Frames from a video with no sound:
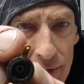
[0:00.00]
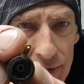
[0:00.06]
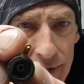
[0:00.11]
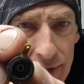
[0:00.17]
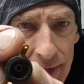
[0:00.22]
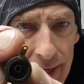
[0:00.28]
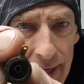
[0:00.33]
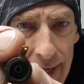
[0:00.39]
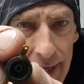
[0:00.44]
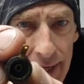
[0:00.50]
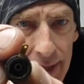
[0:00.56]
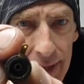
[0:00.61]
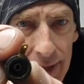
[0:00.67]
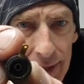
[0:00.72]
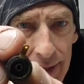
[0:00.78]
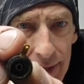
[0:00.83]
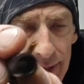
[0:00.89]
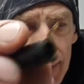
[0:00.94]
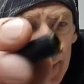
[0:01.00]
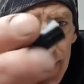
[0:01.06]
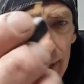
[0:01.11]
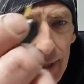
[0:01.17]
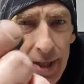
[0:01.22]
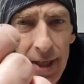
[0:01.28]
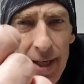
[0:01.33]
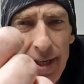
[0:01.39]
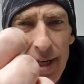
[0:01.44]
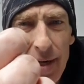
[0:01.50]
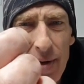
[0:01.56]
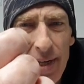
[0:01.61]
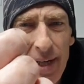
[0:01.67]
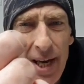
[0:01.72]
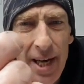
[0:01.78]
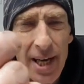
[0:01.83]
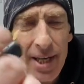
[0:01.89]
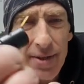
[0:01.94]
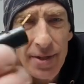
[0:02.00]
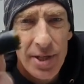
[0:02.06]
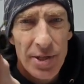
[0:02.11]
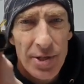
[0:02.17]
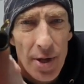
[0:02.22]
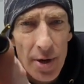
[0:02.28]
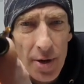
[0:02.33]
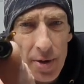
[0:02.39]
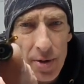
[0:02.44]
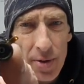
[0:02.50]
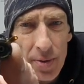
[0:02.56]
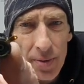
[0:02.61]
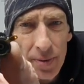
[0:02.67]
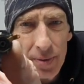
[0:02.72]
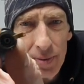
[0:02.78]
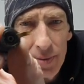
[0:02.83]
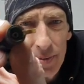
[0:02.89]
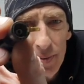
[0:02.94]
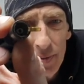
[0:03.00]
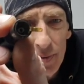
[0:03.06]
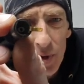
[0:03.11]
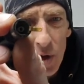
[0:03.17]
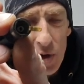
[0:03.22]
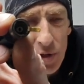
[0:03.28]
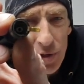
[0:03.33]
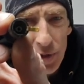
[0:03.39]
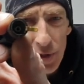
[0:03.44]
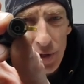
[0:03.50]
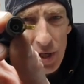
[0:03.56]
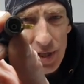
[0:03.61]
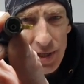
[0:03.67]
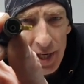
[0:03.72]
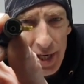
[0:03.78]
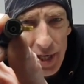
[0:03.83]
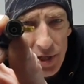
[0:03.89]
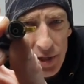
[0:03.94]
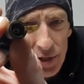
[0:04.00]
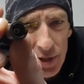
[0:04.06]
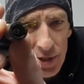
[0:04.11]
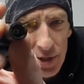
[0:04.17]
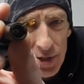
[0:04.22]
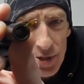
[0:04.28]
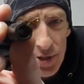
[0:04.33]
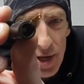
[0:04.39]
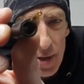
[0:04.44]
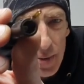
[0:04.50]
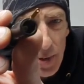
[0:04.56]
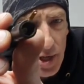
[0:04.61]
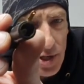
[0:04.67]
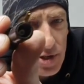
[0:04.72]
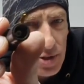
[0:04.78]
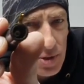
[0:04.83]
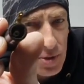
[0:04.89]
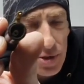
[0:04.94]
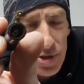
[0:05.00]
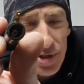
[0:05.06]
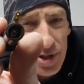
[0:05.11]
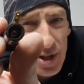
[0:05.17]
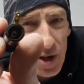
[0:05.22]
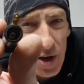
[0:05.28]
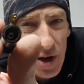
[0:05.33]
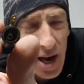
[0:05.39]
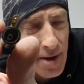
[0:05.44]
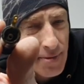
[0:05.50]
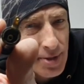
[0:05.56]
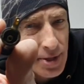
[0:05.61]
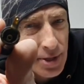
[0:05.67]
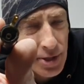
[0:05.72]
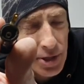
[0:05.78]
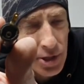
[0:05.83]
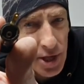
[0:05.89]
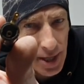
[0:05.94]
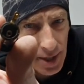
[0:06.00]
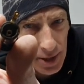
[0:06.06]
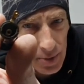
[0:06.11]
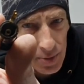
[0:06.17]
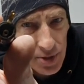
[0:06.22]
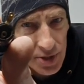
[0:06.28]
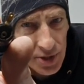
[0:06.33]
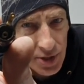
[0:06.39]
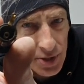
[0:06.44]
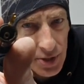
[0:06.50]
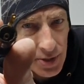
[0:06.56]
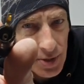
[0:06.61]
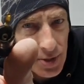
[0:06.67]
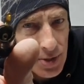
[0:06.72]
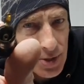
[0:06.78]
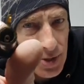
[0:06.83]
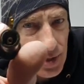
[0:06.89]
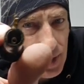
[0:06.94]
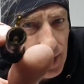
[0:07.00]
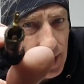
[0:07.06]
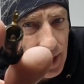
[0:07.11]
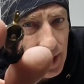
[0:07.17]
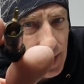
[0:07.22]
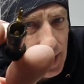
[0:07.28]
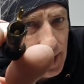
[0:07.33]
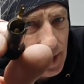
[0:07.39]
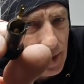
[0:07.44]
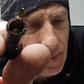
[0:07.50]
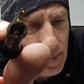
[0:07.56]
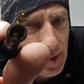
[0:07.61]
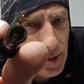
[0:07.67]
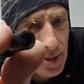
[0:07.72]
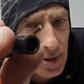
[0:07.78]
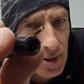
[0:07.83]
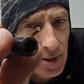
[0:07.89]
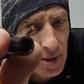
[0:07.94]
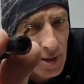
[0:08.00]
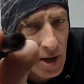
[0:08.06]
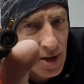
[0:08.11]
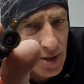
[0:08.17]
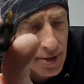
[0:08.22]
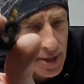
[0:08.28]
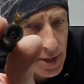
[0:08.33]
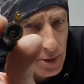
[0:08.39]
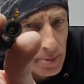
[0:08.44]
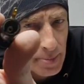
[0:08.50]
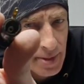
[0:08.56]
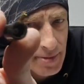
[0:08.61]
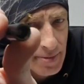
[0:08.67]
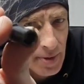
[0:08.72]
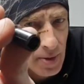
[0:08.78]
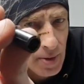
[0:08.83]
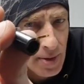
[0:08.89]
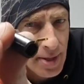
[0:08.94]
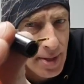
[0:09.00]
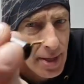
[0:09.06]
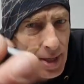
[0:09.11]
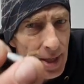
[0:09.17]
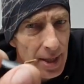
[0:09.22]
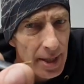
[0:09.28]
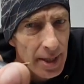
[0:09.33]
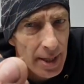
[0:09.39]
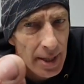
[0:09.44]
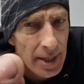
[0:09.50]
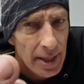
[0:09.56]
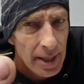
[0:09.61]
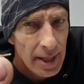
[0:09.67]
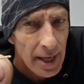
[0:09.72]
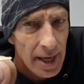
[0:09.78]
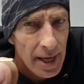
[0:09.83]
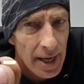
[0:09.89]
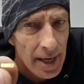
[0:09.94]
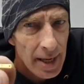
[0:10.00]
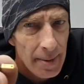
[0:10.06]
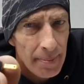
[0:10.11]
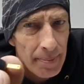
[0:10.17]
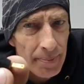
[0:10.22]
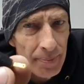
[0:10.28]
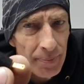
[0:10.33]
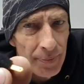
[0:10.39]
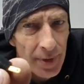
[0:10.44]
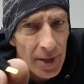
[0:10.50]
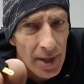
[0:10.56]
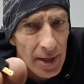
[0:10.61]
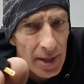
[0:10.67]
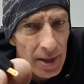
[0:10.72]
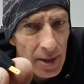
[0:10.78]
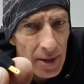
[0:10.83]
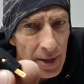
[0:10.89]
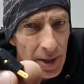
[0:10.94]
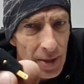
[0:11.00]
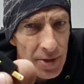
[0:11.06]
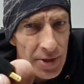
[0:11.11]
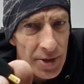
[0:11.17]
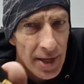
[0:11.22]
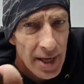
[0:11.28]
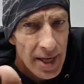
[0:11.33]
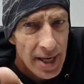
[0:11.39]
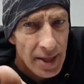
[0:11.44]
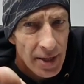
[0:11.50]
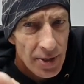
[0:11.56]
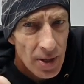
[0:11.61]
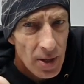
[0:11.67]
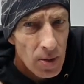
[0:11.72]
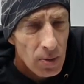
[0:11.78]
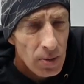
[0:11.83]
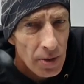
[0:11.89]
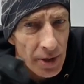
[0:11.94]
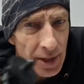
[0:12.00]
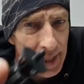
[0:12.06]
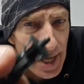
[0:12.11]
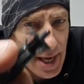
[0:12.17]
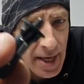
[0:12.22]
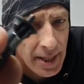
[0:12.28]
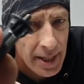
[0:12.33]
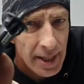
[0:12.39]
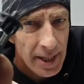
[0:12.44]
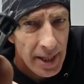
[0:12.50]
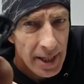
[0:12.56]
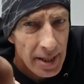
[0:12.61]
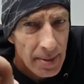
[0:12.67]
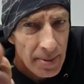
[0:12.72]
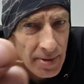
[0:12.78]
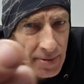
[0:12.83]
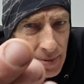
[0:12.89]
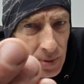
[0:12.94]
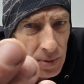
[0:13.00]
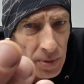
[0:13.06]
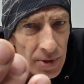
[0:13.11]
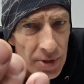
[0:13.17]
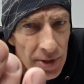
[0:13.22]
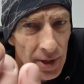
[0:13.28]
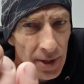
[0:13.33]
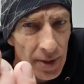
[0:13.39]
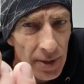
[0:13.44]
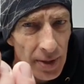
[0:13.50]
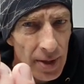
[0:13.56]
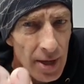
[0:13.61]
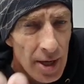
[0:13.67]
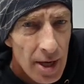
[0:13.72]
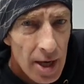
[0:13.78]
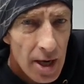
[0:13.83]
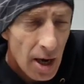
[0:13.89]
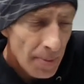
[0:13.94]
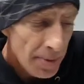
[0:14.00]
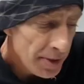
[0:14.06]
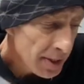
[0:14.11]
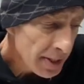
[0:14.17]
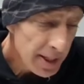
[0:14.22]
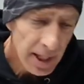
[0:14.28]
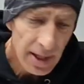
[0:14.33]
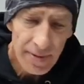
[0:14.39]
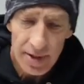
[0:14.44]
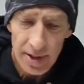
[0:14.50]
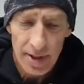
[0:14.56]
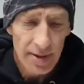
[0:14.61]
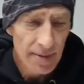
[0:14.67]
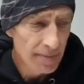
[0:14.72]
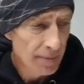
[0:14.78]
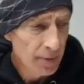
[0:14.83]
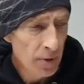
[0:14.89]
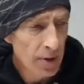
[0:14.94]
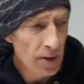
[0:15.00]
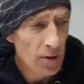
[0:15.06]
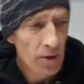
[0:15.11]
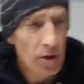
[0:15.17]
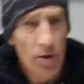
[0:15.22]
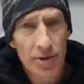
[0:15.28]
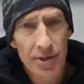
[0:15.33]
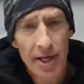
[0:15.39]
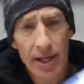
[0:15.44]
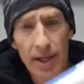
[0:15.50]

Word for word: in there. You know, I can't, there's no oxidization, there's no issues. I haven't checked the resistance in here, but I think it'll be fine. Um, like I was saying, there's a whole lot of gunk in here before, so I'm just gonna give it a good old contact